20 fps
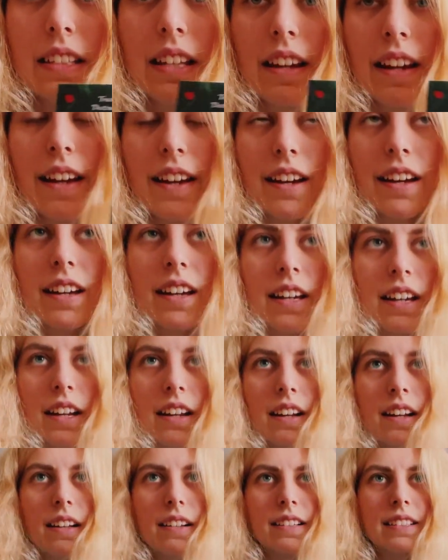the
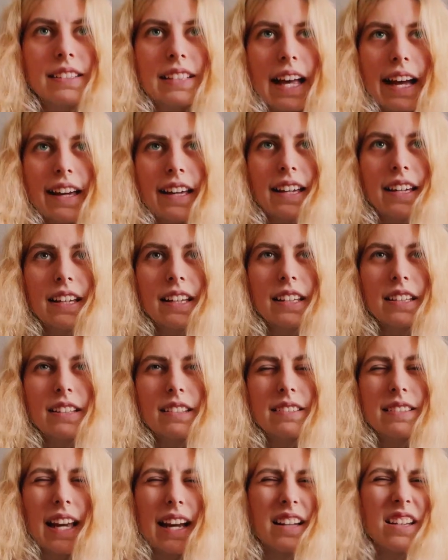
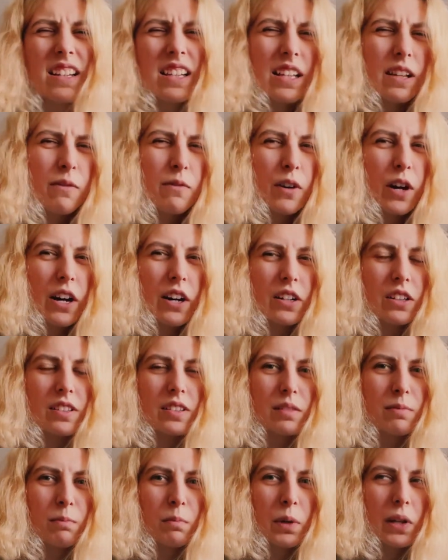second, technically third,
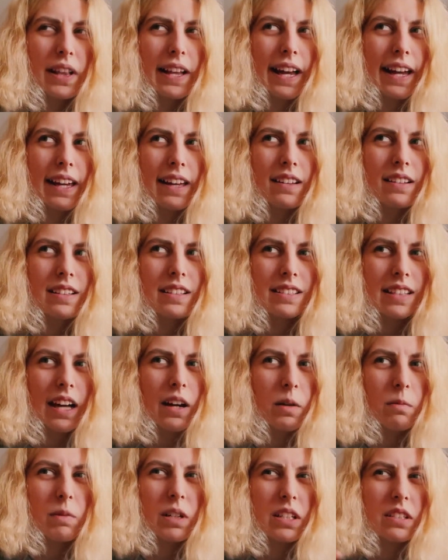but like the
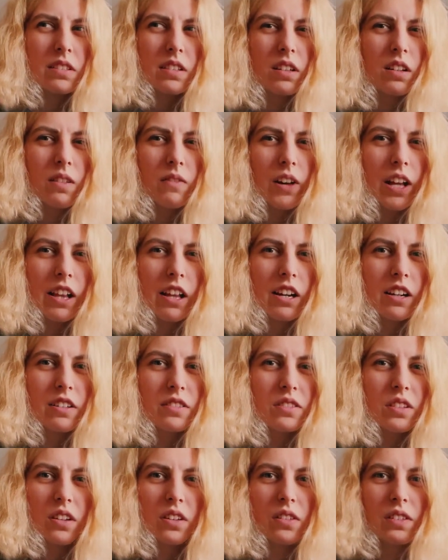second one is a novella.
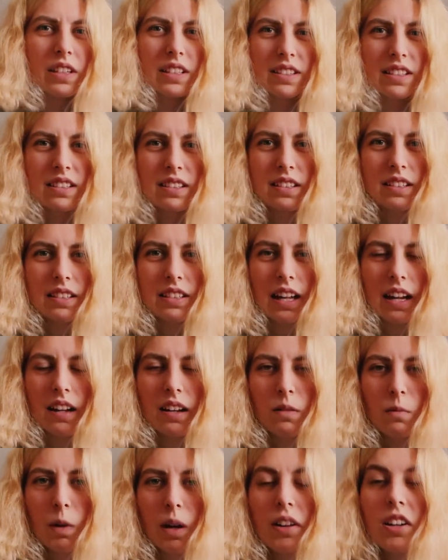So this is the
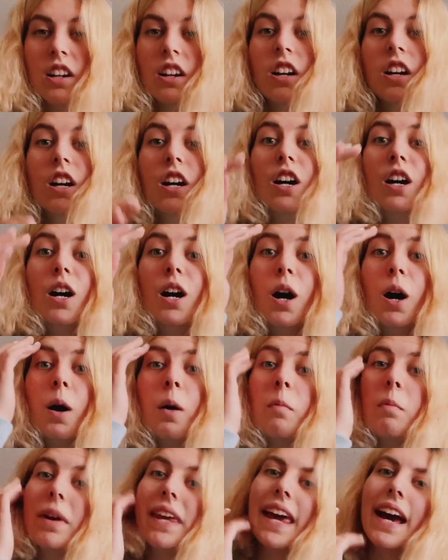second one.
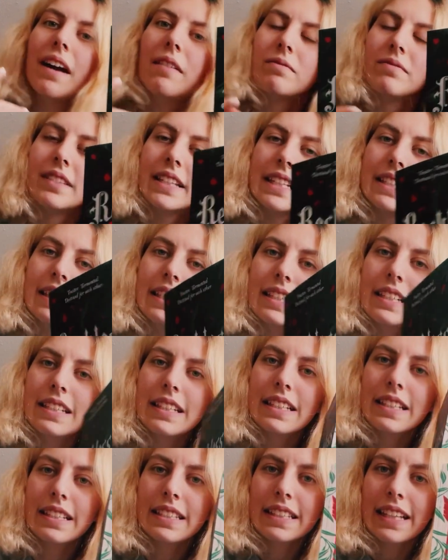But yeah, this is
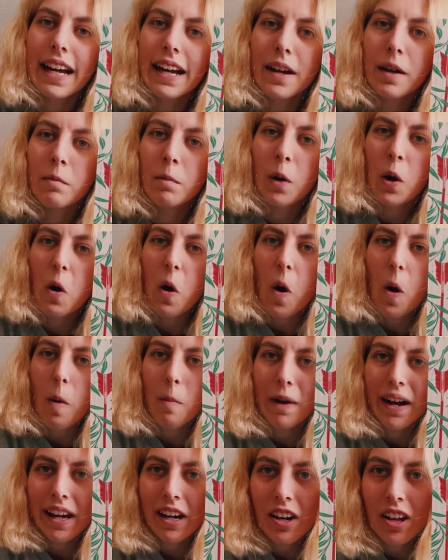the second book. Oh
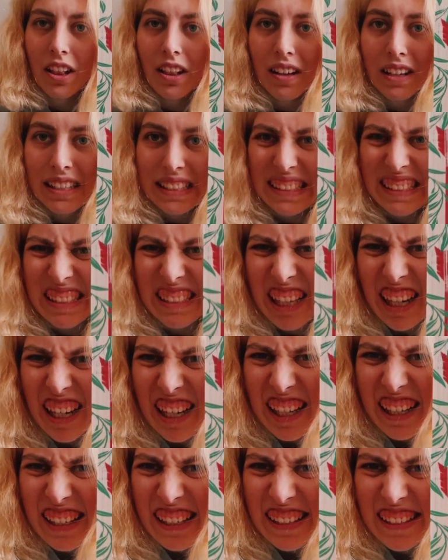my God, look at
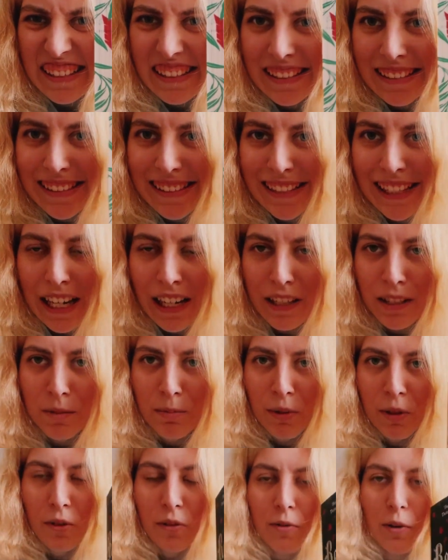that. That is
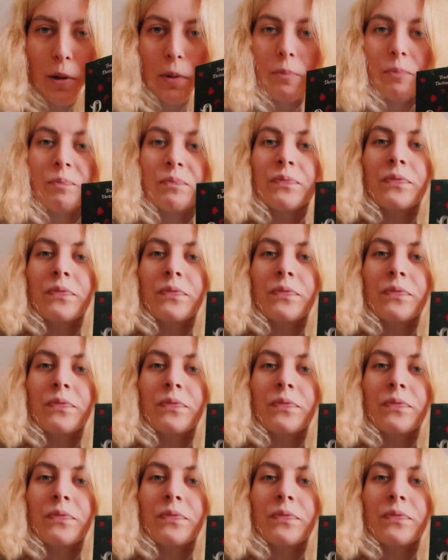beautiful.